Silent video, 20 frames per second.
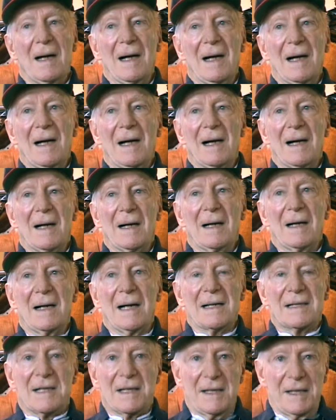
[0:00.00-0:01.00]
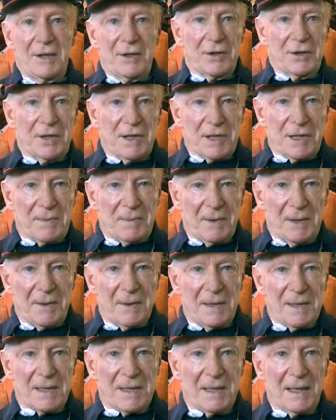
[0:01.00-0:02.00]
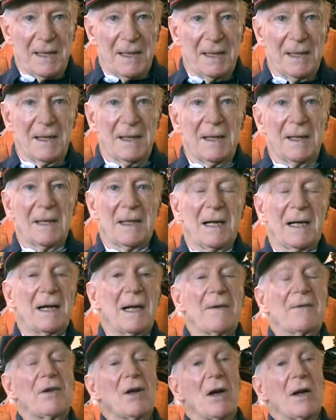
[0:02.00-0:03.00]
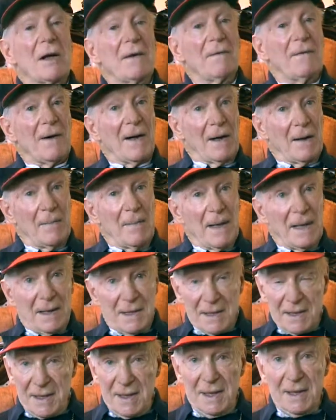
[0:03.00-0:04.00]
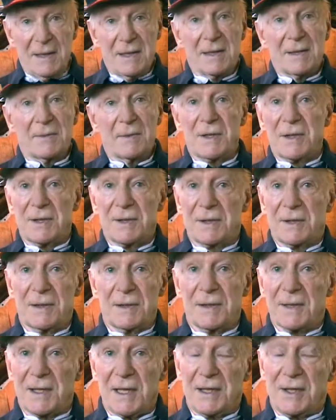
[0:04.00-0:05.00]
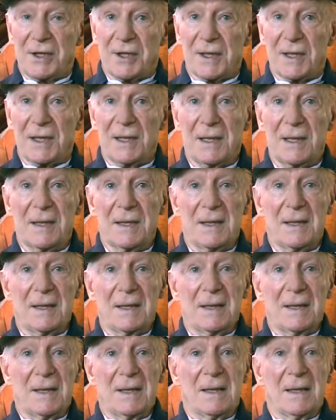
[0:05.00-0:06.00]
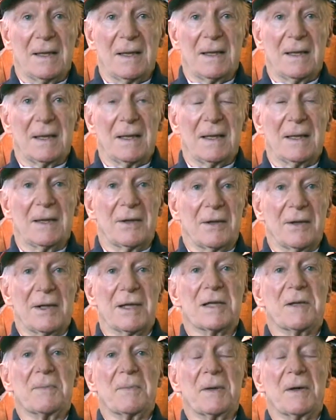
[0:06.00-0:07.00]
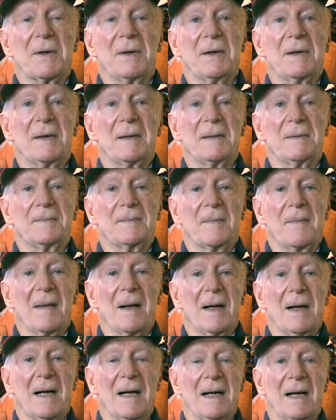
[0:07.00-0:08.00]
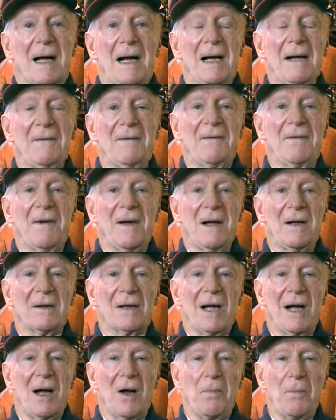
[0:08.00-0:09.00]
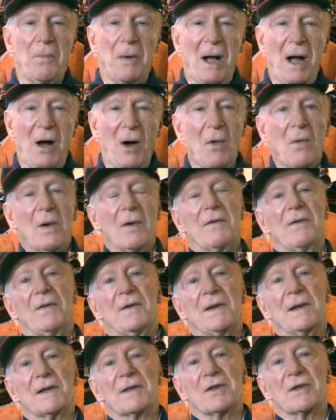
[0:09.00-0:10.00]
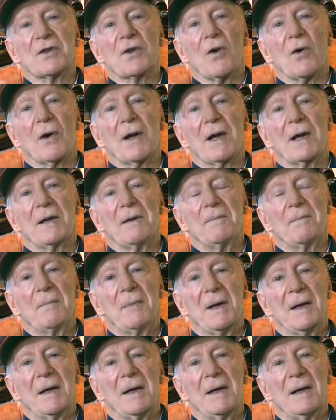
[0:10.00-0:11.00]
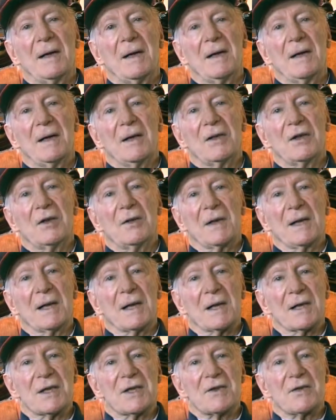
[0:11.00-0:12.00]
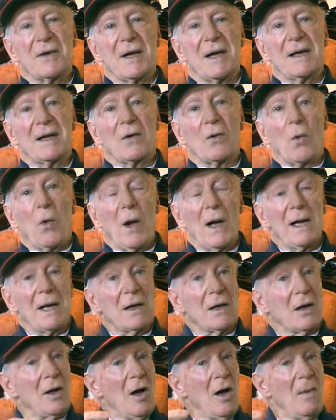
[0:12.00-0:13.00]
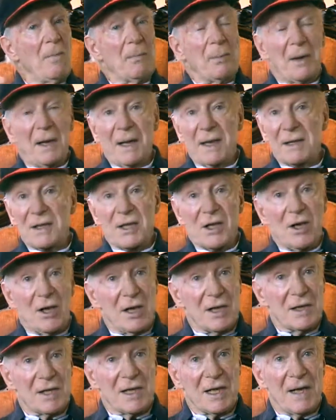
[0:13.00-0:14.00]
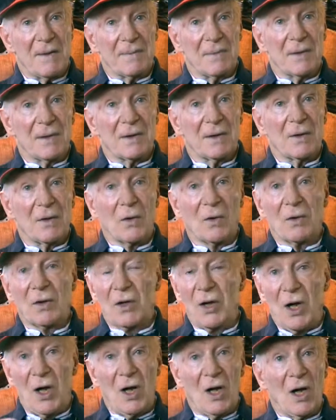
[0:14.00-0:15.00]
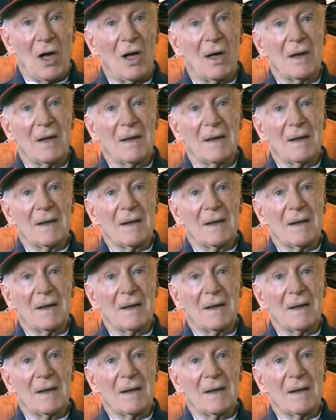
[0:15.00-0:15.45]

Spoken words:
as an interdisciplinary study. And I've taught environmental studies, which is essentially interdisciplinary. And I have found how powerful a story can be to illustrate quite a complex concept or law,